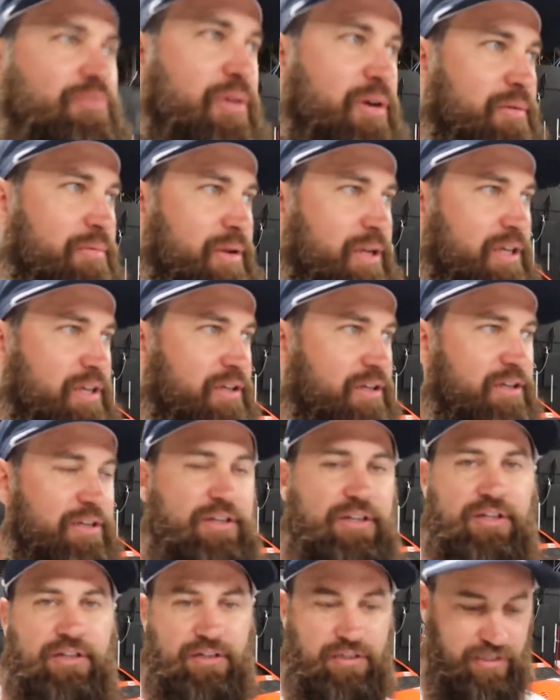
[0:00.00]
to where we
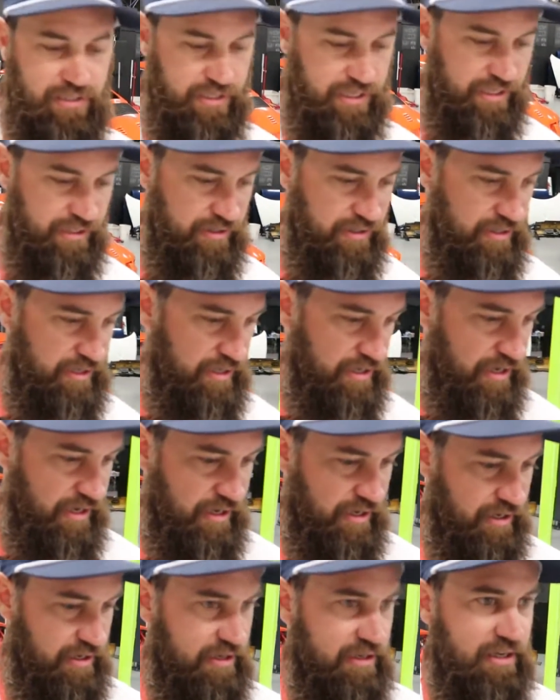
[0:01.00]
could get the
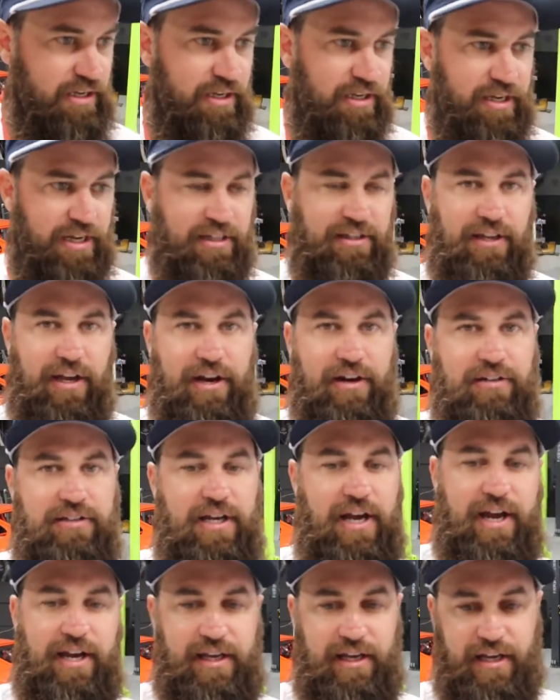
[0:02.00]
air
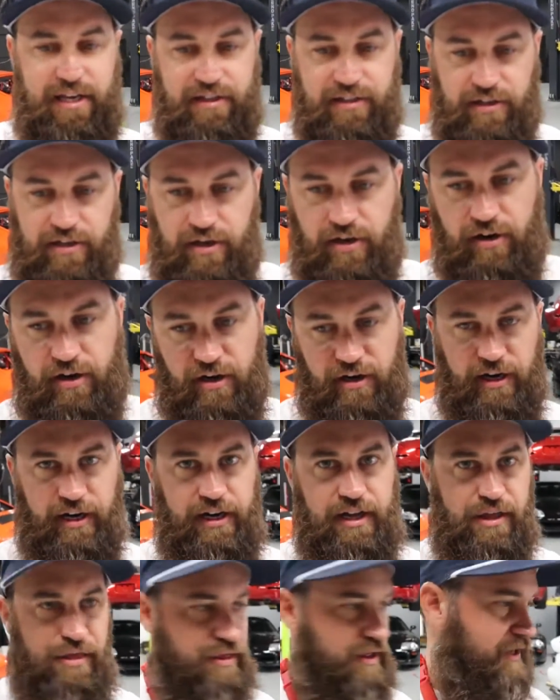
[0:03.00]
tank in the car
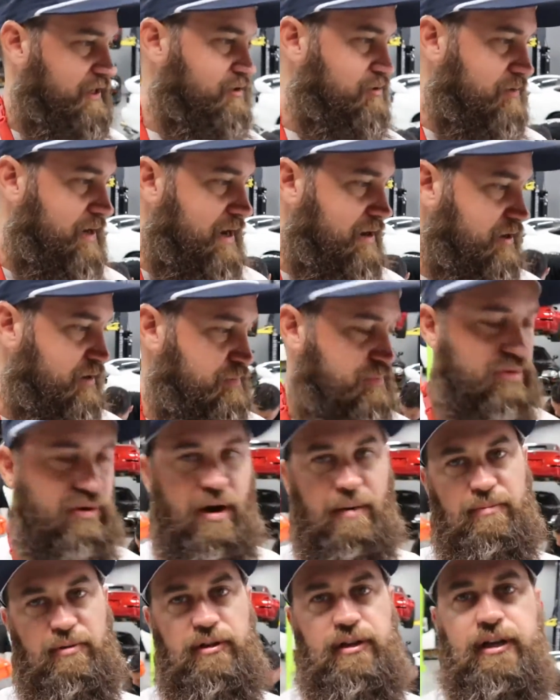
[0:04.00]
and get things routed
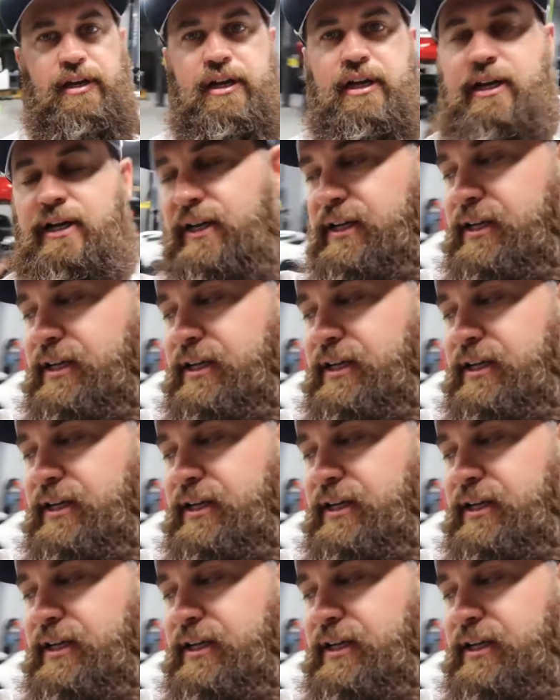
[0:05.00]
properly.